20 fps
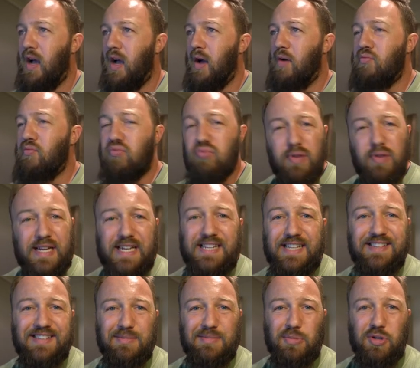a
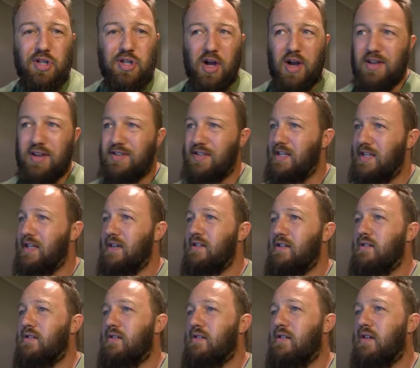reasonable
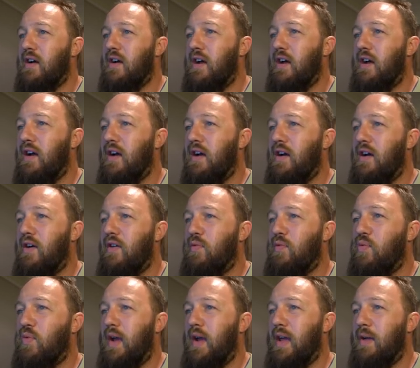idea of
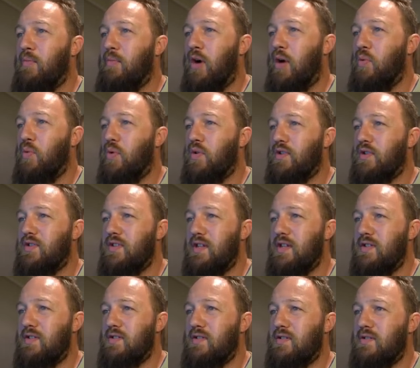where my water
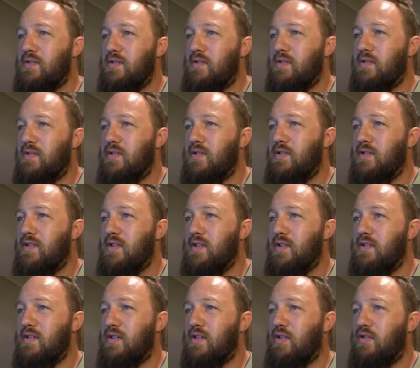sits. This is
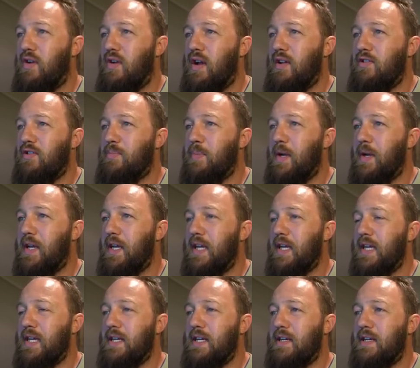it, Crowder's
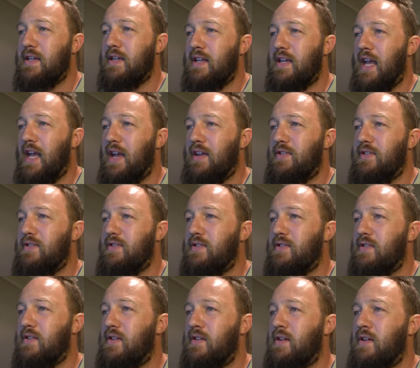Bay, guess.